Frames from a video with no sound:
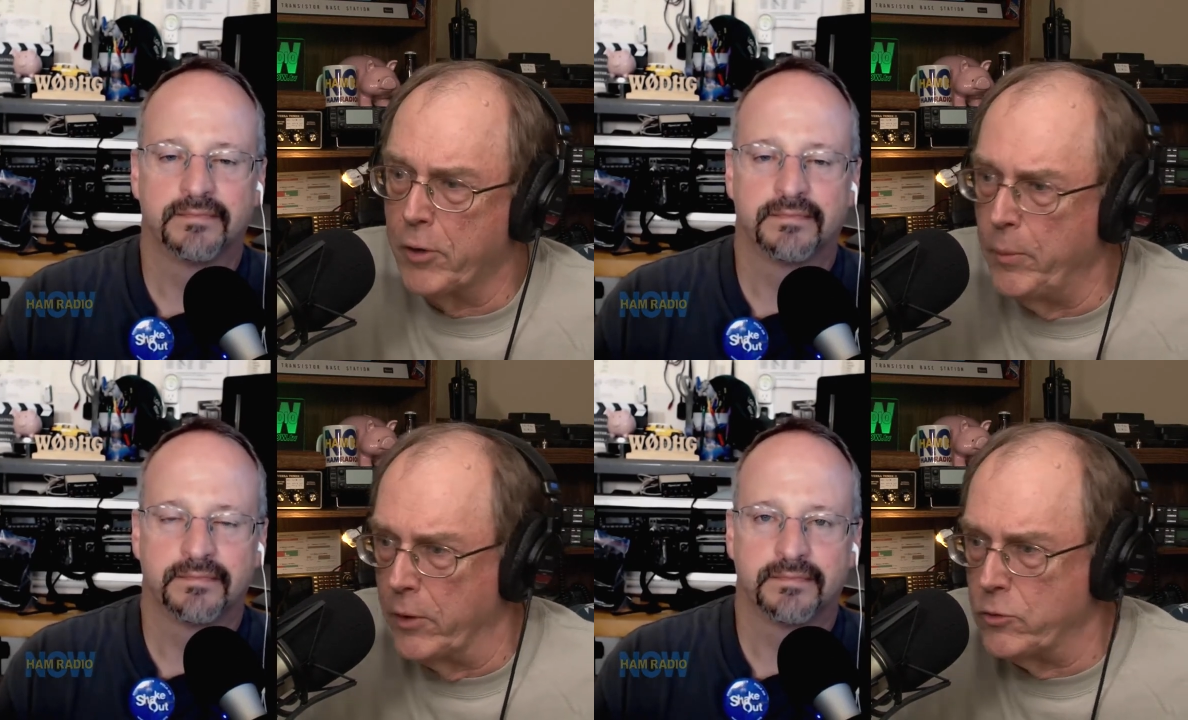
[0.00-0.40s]

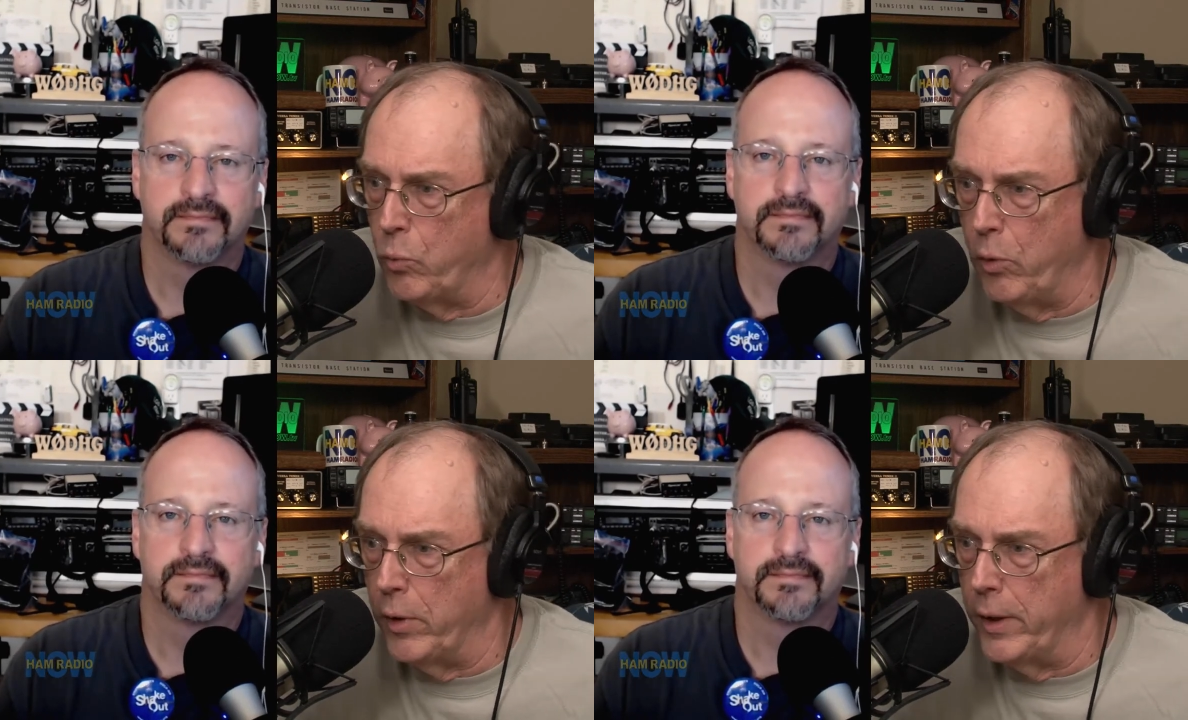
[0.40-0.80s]
Speaker 1: pretty
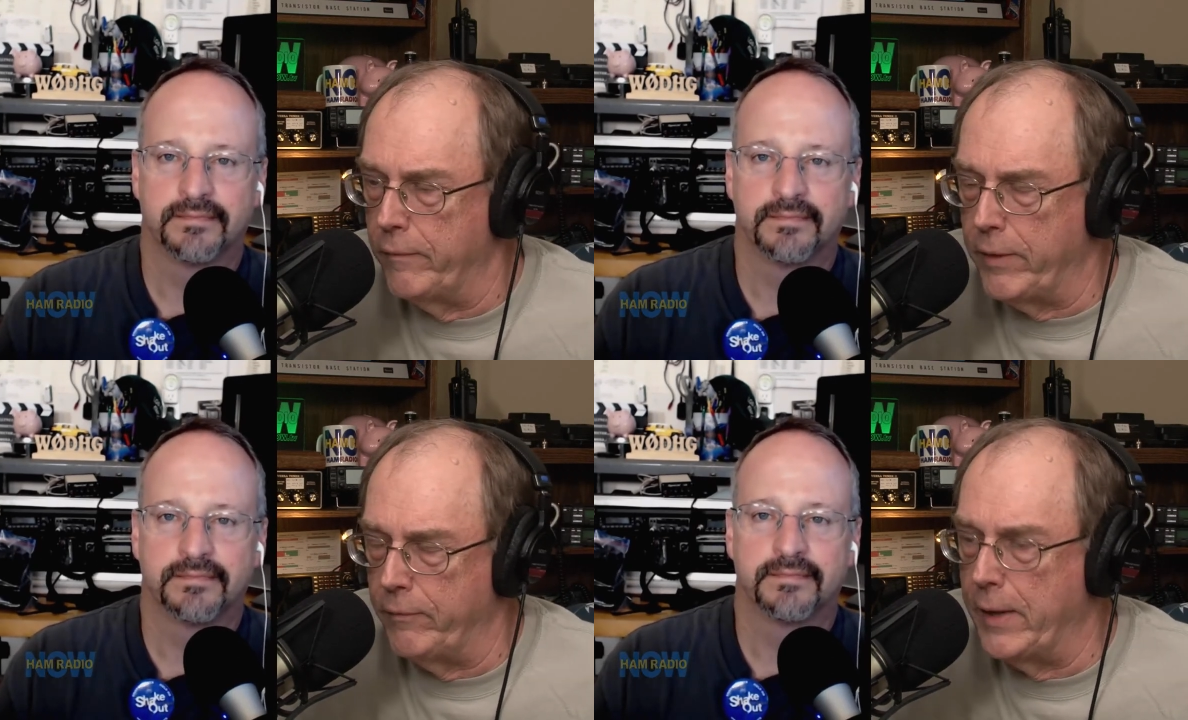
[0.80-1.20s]
much
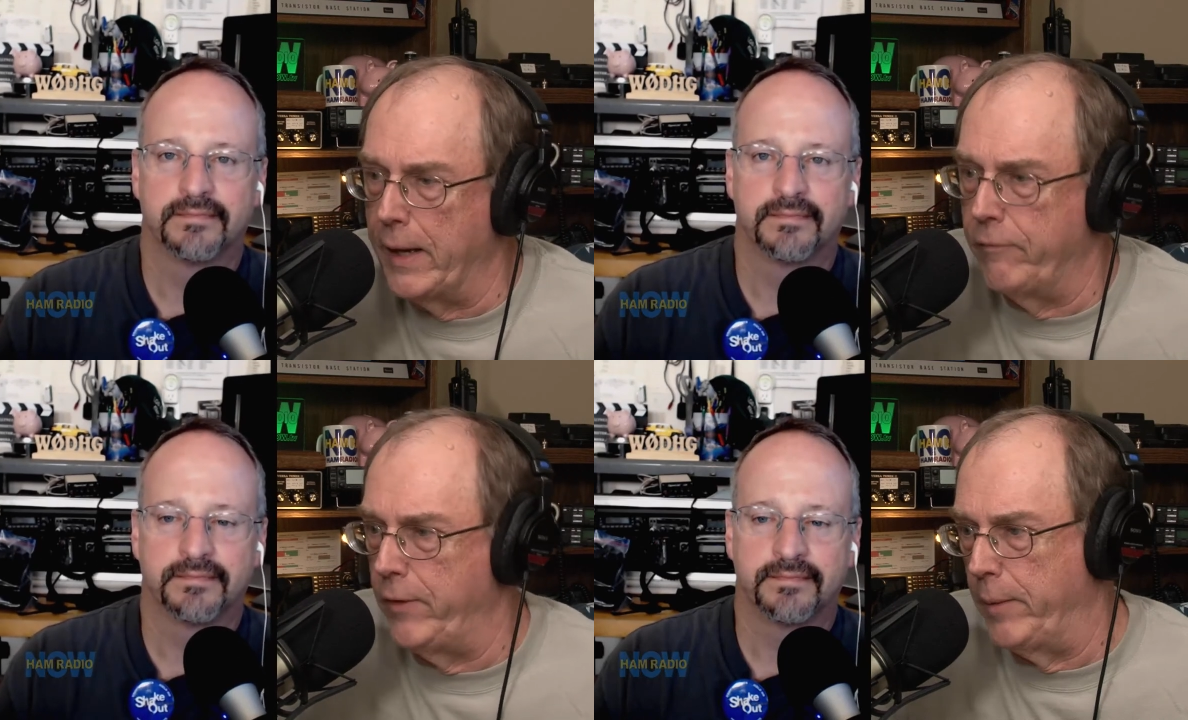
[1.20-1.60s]
would if
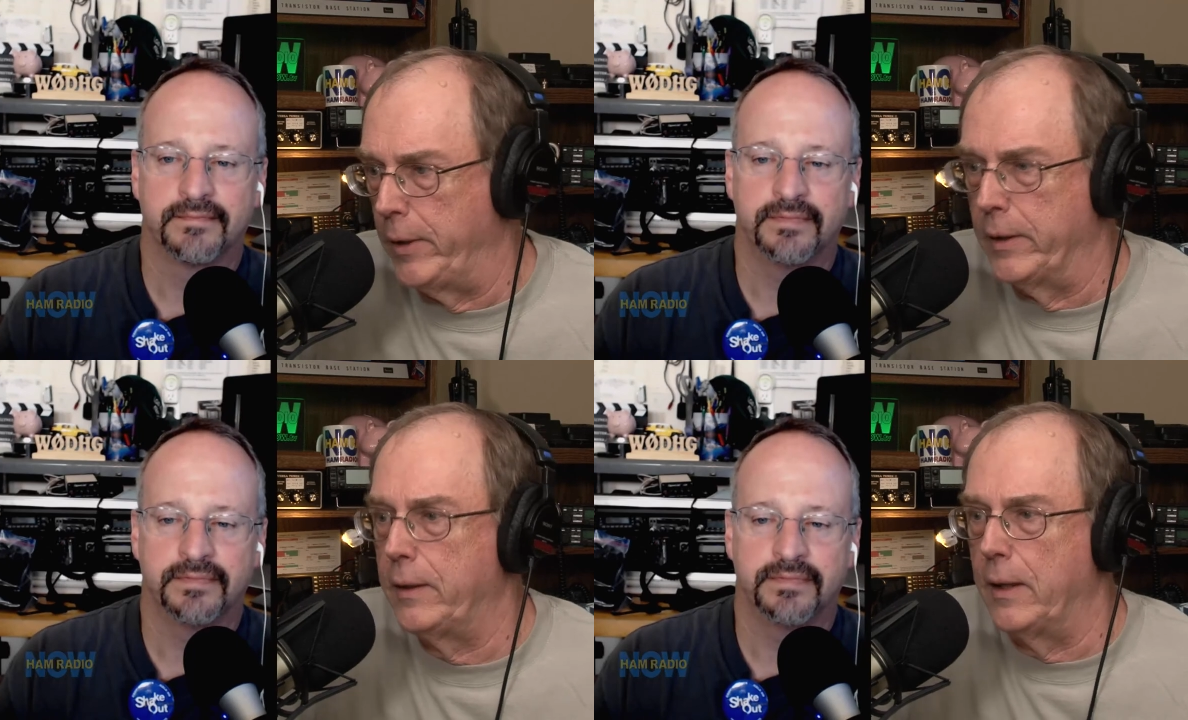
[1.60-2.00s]
they've got a
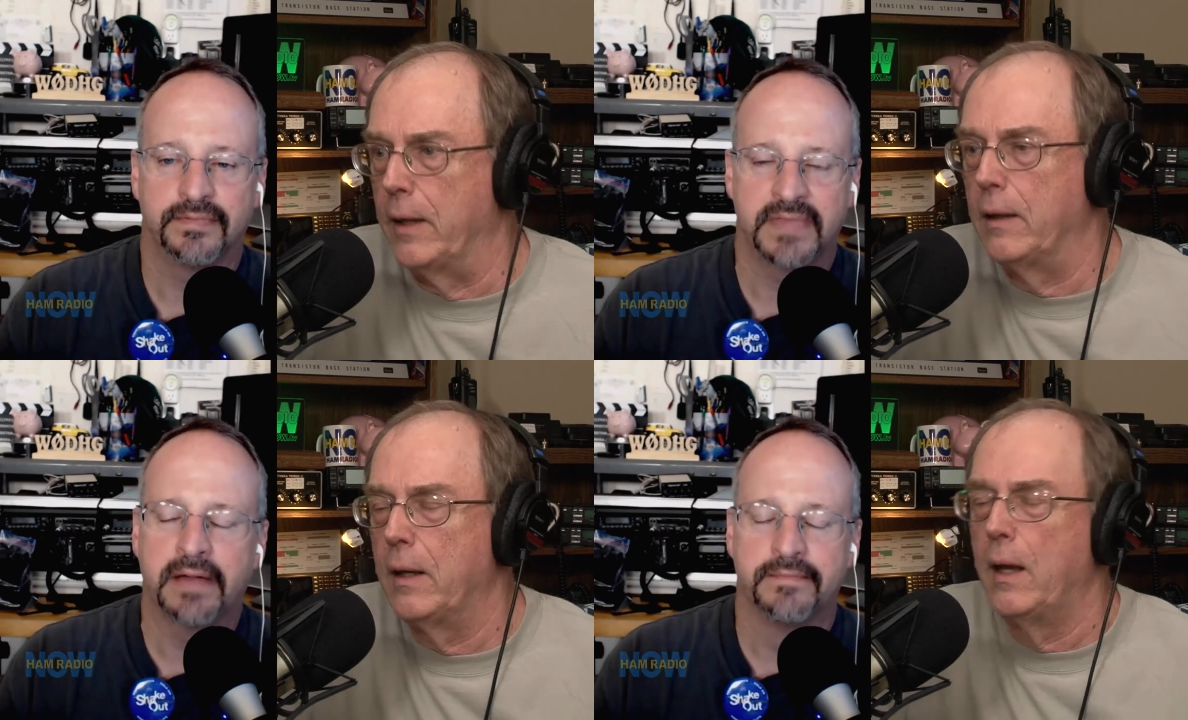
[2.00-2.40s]
family
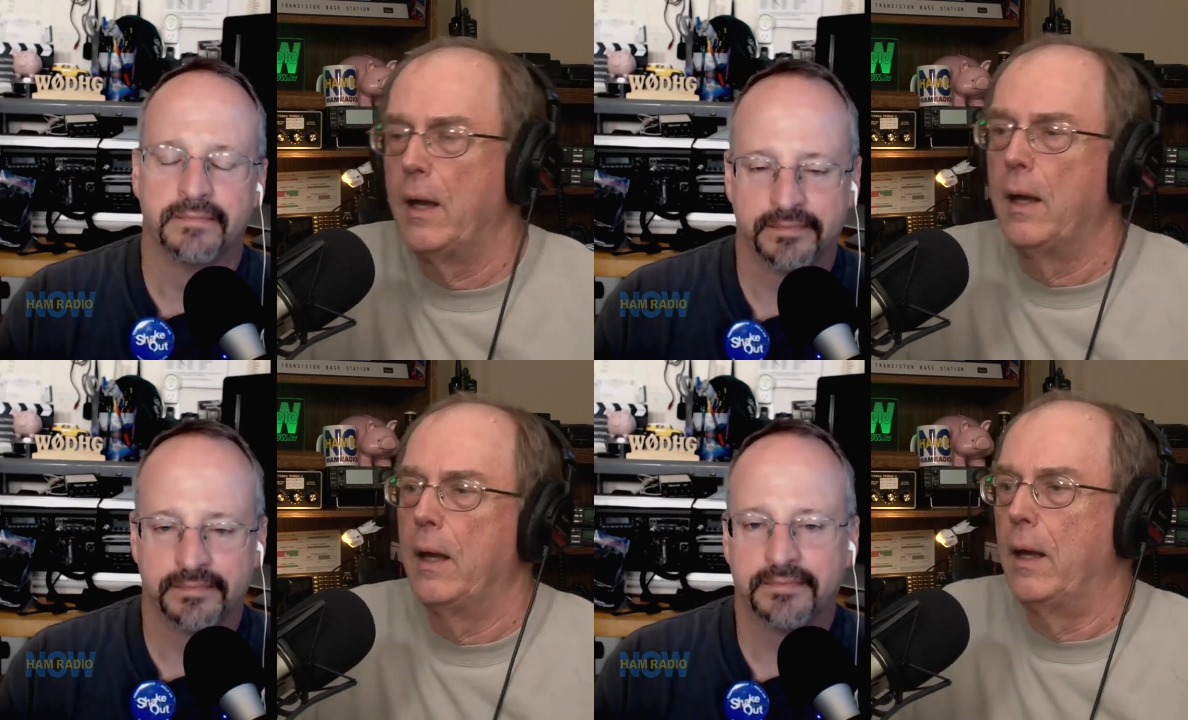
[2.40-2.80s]
like yeah. that.
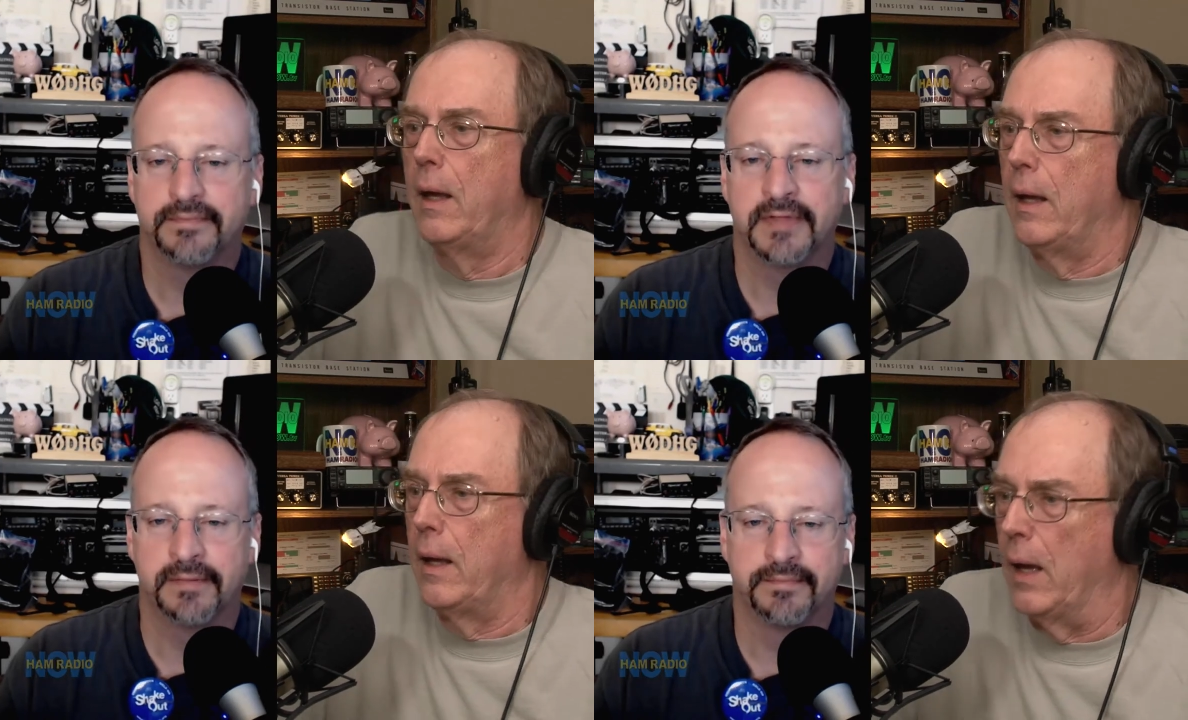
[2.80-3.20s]
Yep.